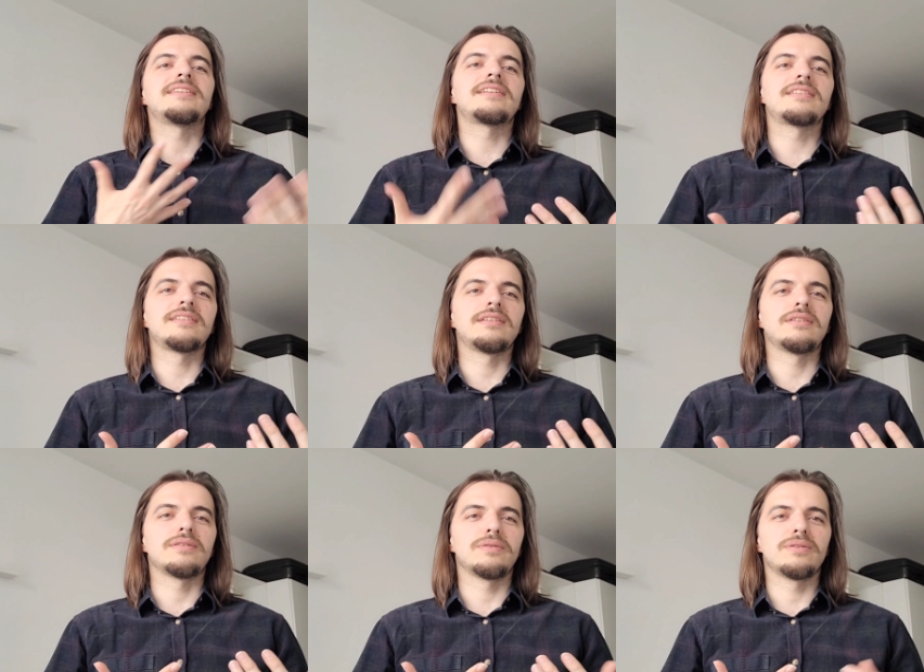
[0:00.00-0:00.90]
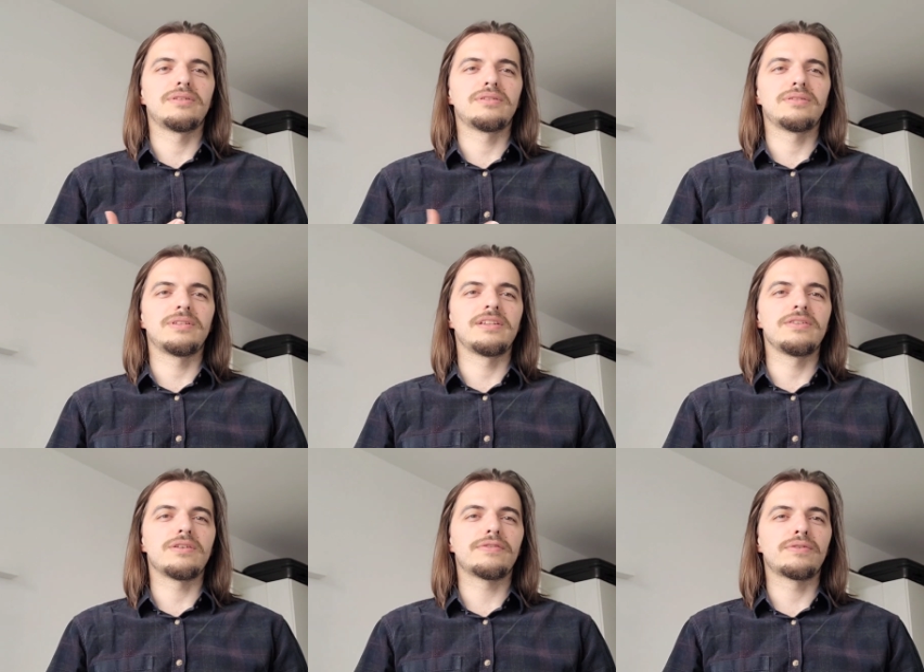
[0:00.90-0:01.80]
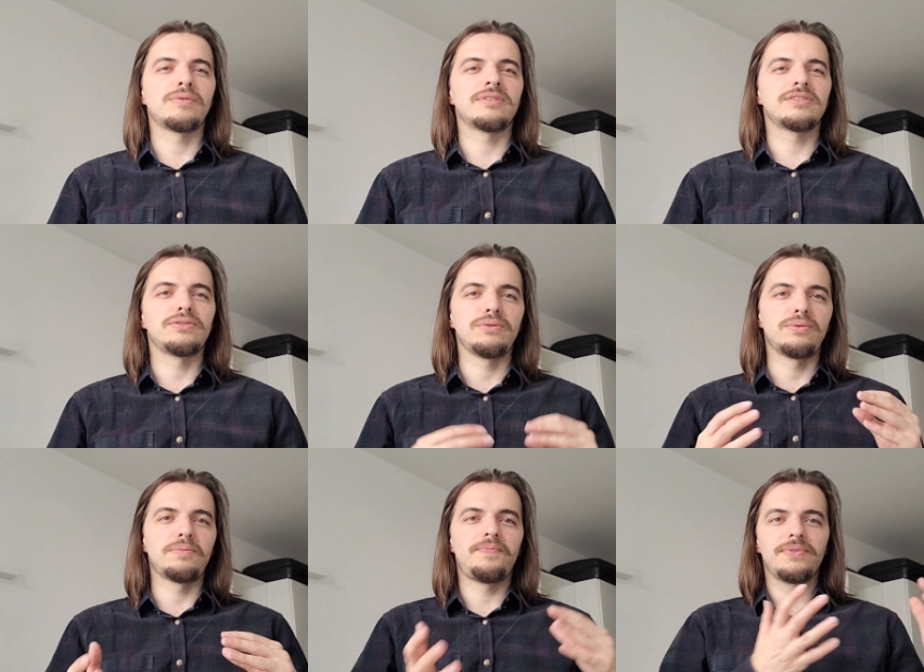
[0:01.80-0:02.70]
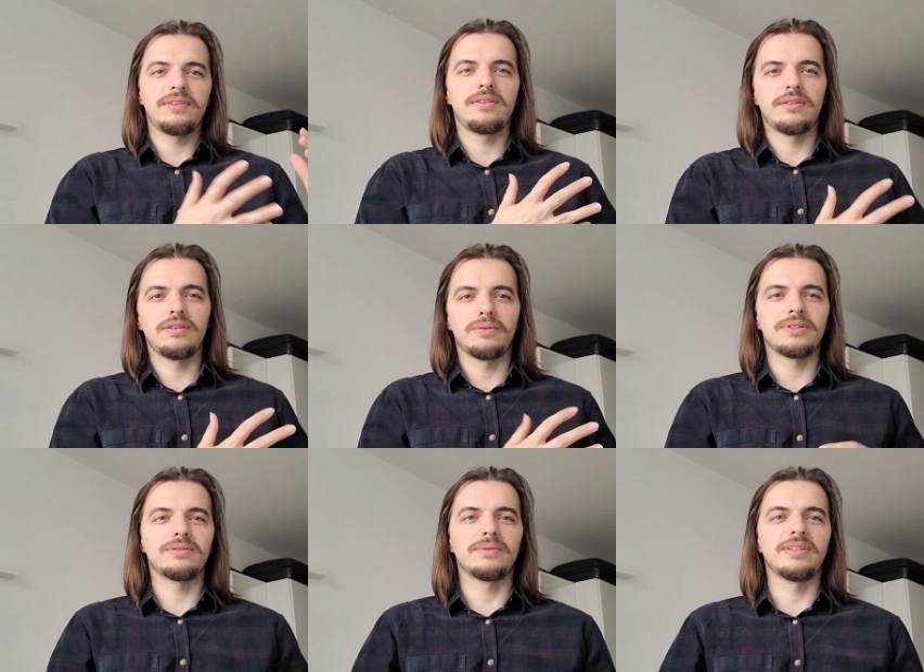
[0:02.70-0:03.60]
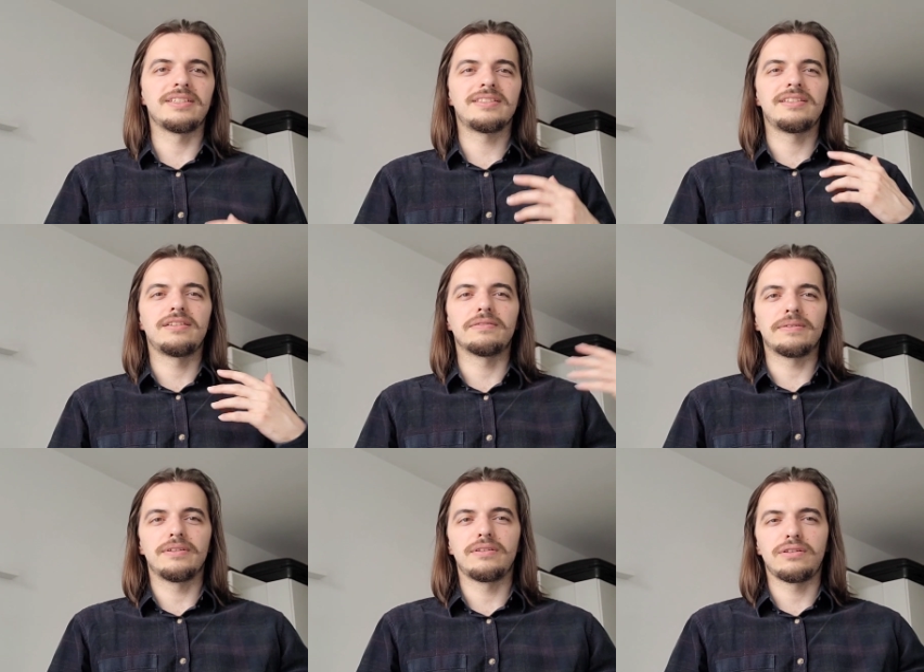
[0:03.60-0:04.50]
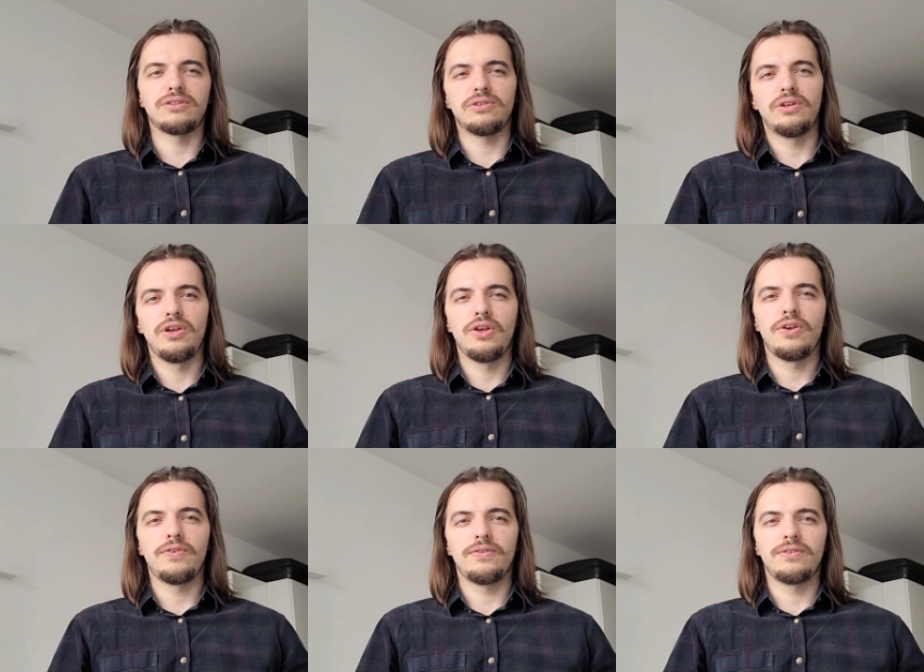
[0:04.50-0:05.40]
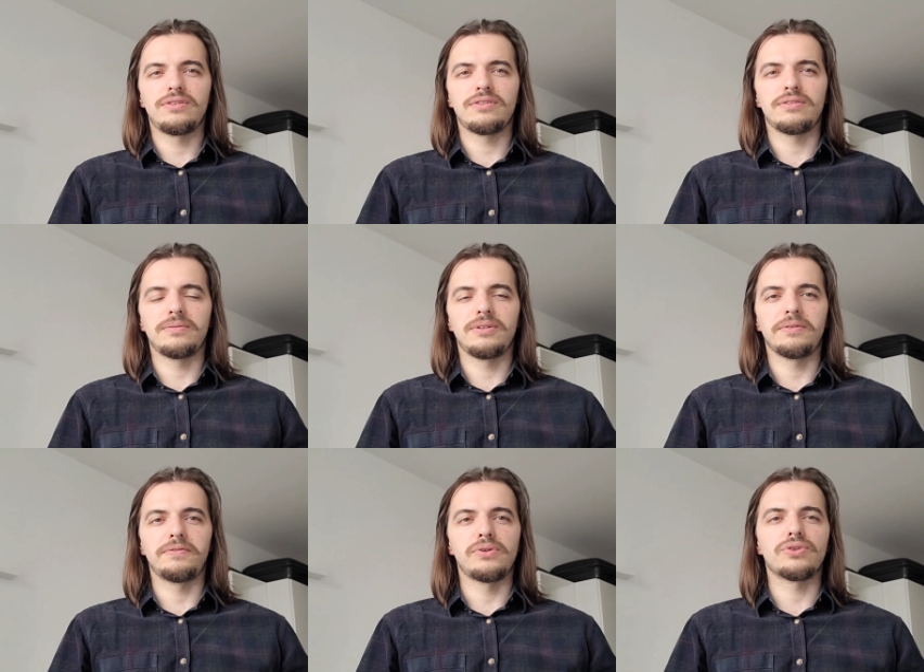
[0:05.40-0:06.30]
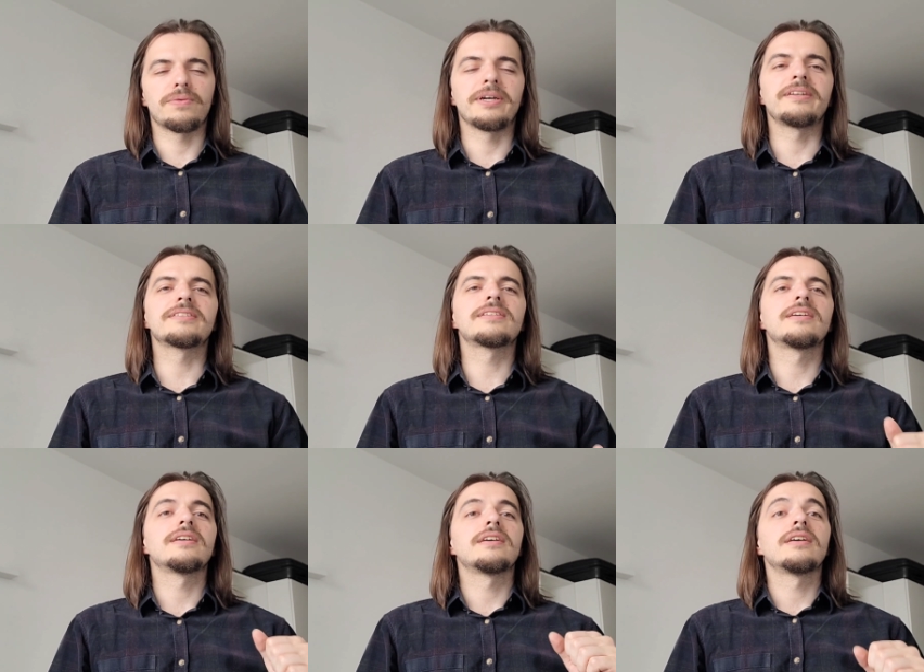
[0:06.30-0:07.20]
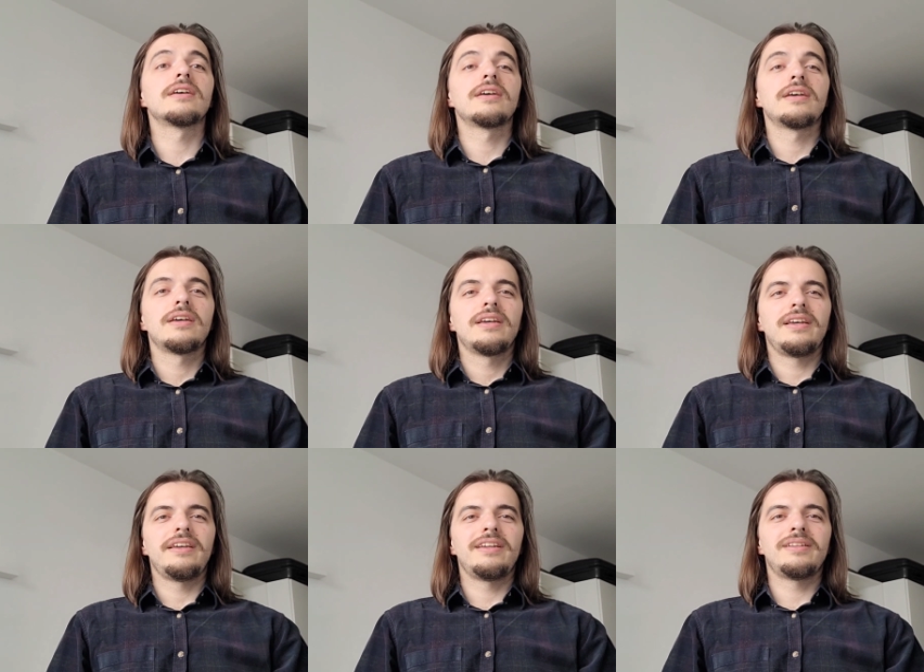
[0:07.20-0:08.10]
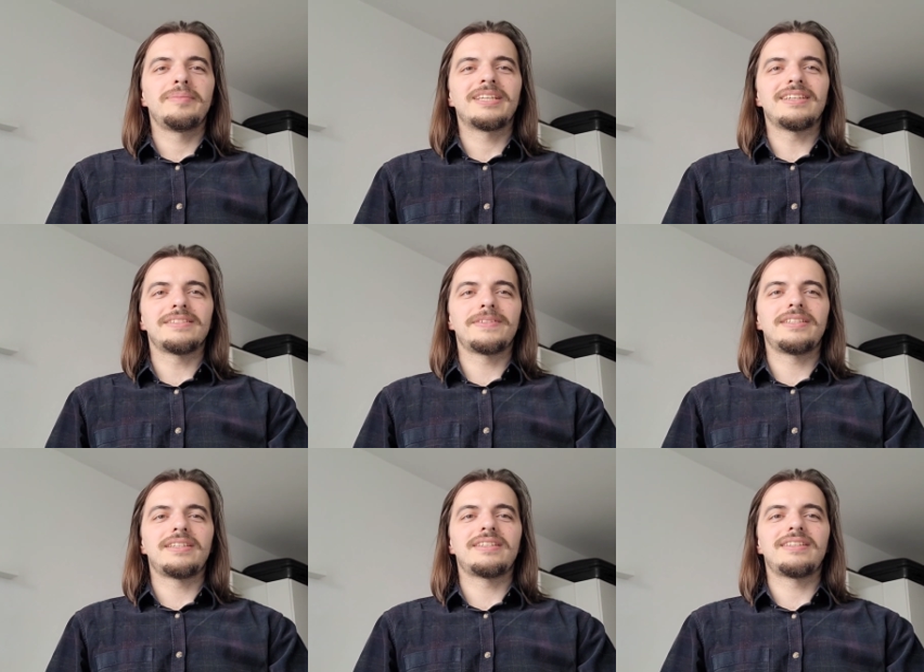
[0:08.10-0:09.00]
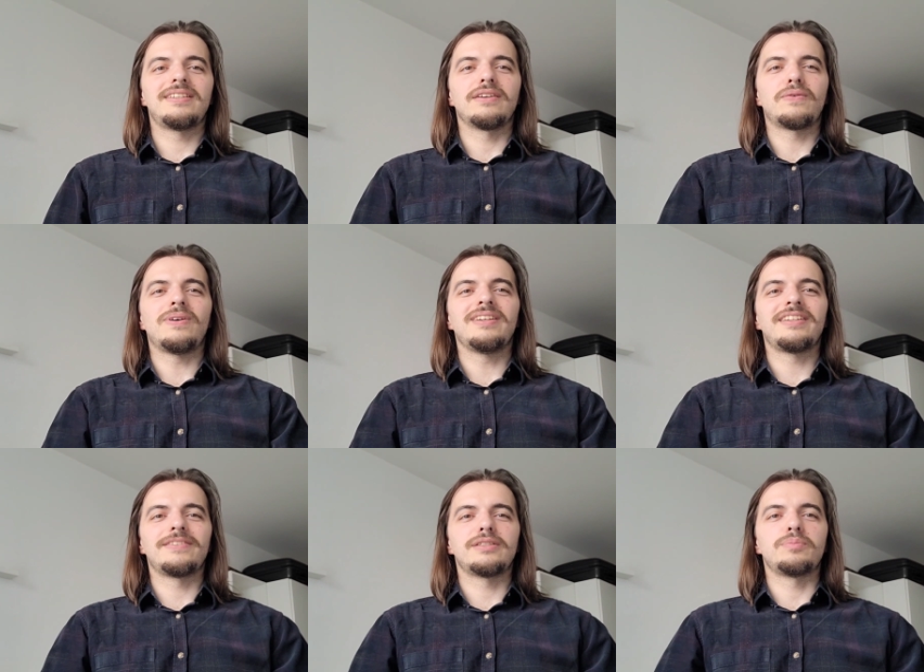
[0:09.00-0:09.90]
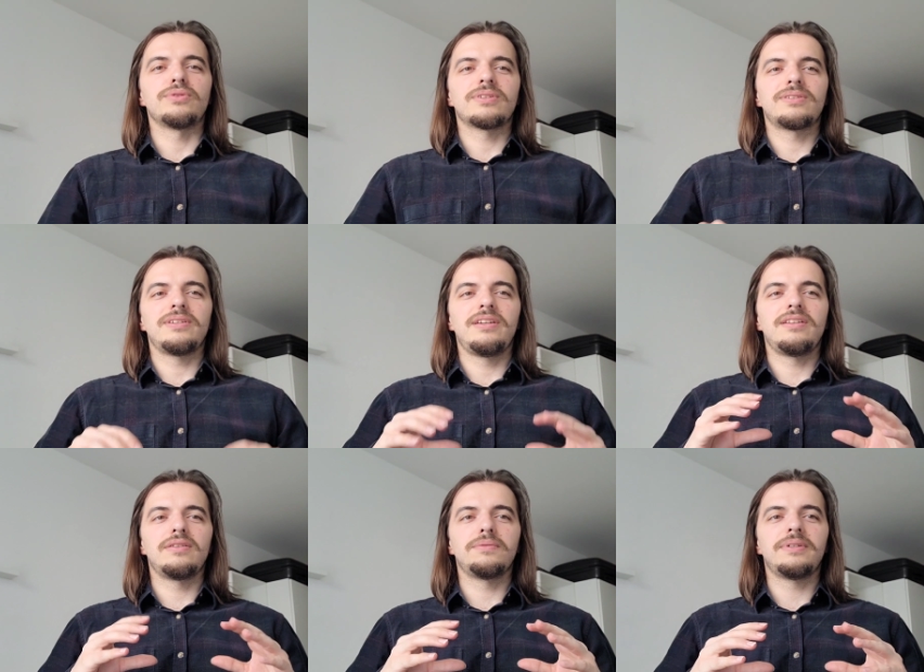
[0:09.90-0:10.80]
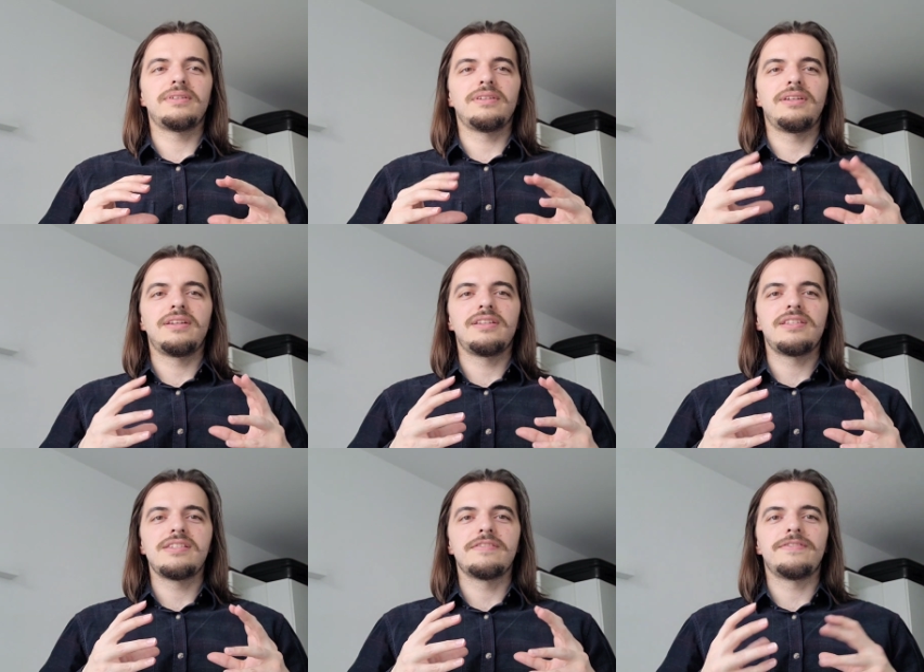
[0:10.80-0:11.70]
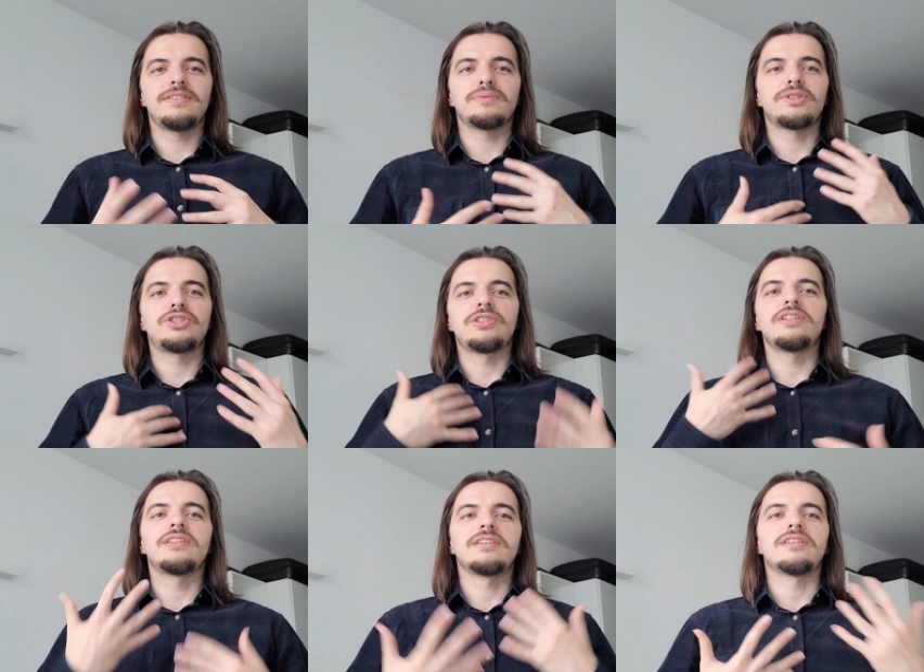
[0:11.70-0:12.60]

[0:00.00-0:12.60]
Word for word: that uh, uh that the author wants to you know wants to release in uh, uh, you know in future writings. And because of that, the quality of this book and the way and the events which it